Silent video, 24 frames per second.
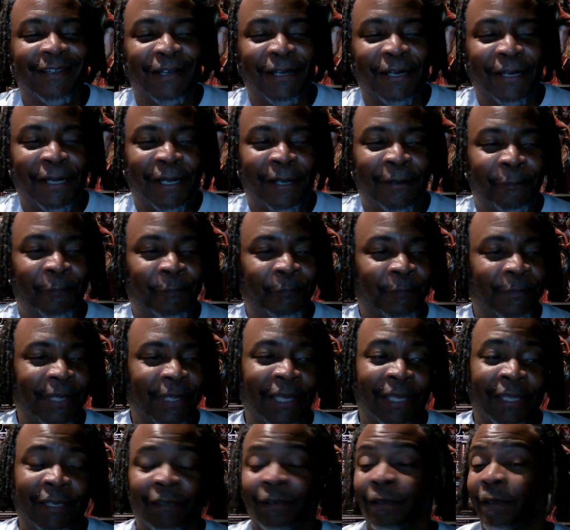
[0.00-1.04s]

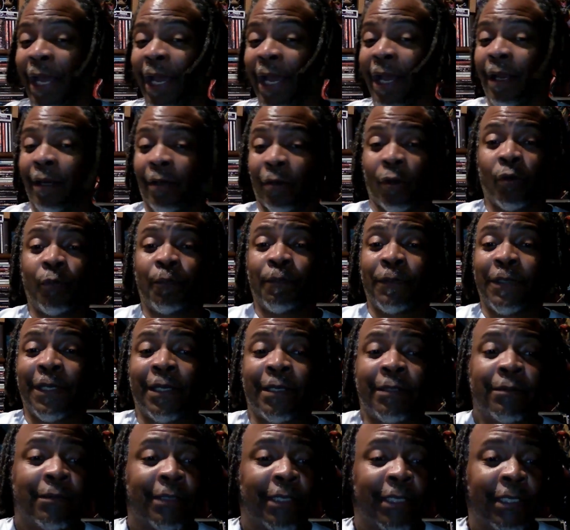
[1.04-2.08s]
And I hope
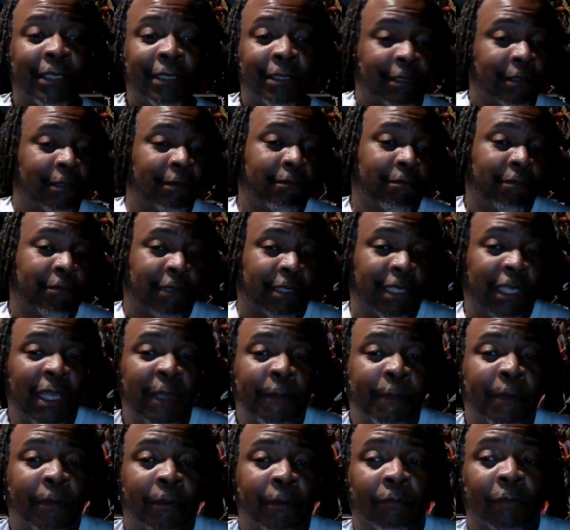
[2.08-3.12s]
that they
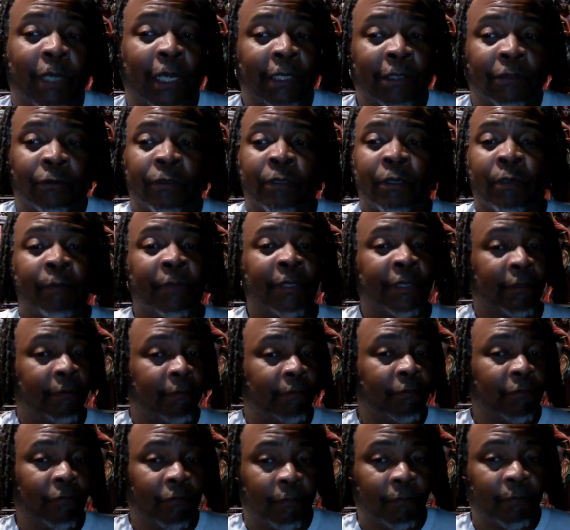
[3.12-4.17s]
keep him, I don't know, but
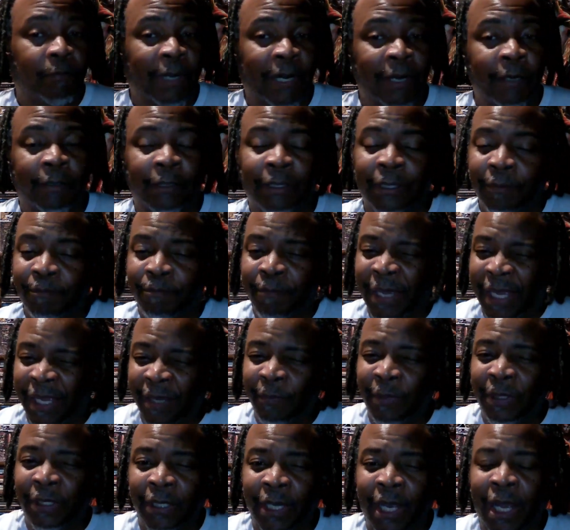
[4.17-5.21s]
apparently,
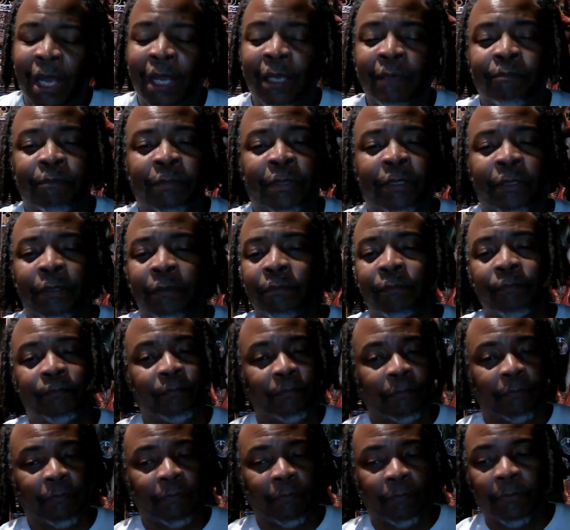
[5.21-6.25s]
maybe not, but
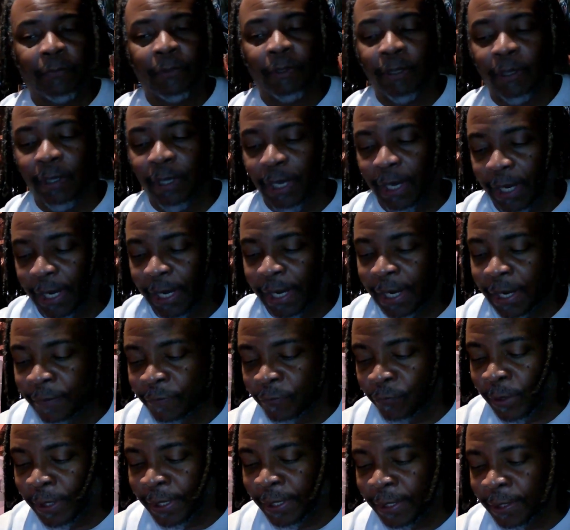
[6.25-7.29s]

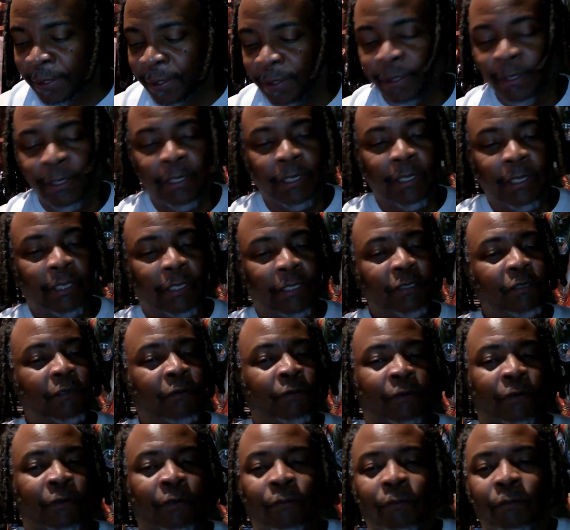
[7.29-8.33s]
either way,
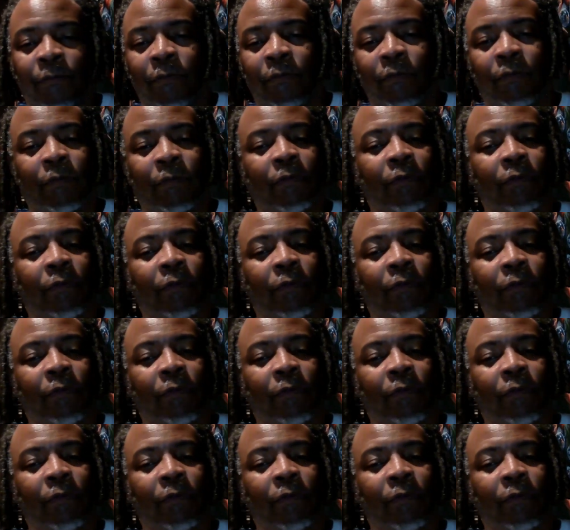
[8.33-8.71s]
you know,